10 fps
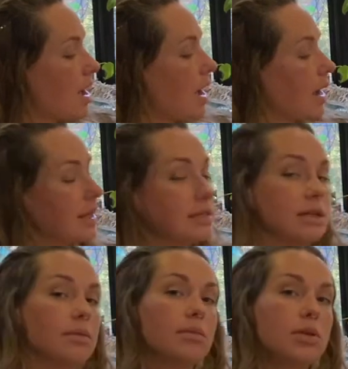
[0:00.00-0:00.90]
I got
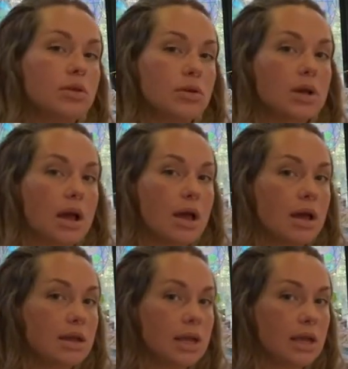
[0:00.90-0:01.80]
some Manuka
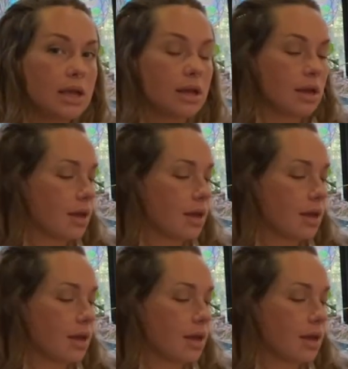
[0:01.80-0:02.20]
honey.